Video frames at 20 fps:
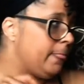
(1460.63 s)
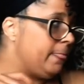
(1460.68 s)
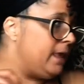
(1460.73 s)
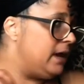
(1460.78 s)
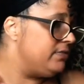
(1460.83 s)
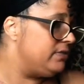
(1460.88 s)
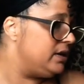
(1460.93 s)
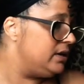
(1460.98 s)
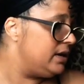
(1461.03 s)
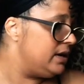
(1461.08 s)

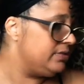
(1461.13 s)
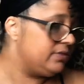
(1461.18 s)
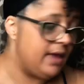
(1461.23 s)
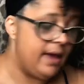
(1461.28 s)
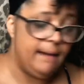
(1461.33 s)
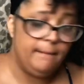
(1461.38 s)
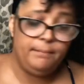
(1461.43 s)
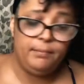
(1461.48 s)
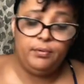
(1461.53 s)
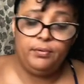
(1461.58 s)
And then at
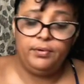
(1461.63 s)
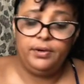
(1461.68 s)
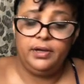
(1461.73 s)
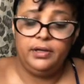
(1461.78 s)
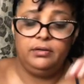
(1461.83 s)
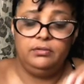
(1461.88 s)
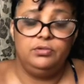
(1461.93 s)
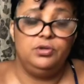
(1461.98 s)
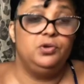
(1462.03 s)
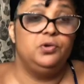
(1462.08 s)
that
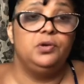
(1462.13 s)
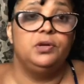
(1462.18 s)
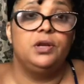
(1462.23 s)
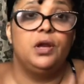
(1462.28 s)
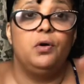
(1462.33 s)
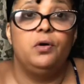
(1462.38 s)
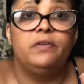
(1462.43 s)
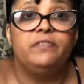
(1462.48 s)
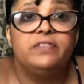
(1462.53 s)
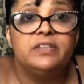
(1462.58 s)
point, you can
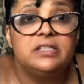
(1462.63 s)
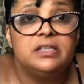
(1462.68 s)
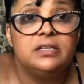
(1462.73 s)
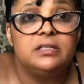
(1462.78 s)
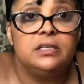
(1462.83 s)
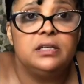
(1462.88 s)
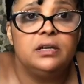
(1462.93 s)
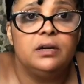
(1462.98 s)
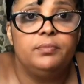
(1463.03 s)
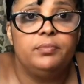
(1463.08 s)
know if it's a
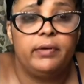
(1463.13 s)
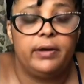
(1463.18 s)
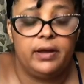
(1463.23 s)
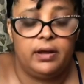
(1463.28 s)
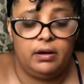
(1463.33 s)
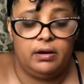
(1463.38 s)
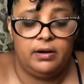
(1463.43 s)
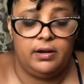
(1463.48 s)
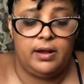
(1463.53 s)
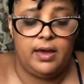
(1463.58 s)
deal
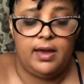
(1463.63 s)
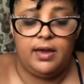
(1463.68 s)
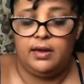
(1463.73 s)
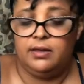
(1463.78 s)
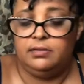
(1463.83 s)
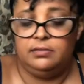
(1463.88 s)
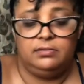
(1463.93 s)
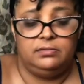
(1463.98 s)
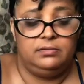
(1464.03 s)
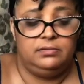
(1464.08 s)
breaker or
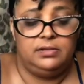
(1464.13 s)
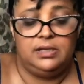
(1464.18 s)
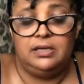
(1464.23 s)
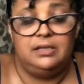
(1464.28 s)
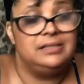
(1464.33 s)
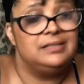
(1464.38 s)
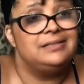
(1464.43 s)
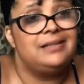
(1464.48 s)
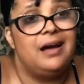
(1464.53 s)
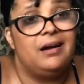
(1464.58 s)
not. And
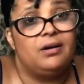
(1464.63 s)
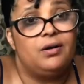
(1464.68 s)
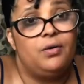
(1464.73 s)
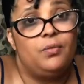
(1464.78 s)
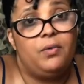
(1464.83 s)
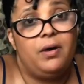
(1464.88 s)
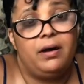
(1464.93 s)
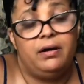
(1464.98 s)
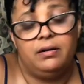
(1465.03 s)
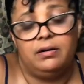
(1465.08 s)
it's not going
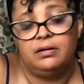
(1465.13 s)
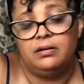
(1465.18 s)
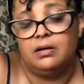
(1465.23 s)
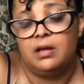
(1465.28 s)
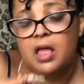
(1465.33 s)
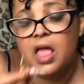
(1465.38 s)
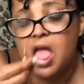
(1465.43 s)
to work.